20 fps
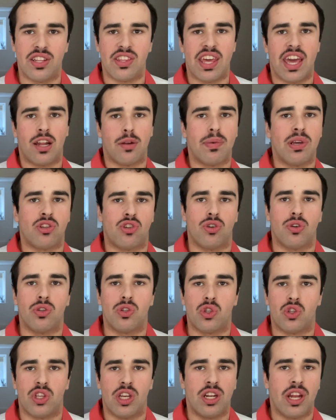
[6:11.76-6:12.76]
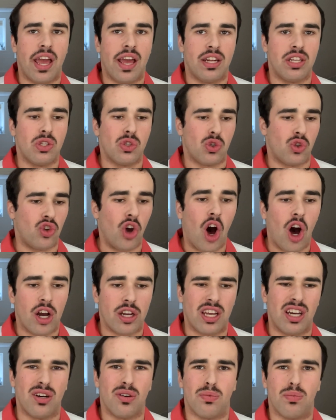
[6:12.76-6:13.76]
the animation on Sid and his
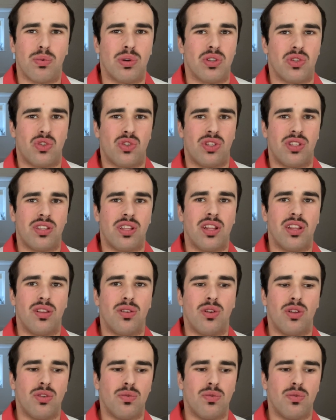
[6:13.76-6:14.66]
dog was the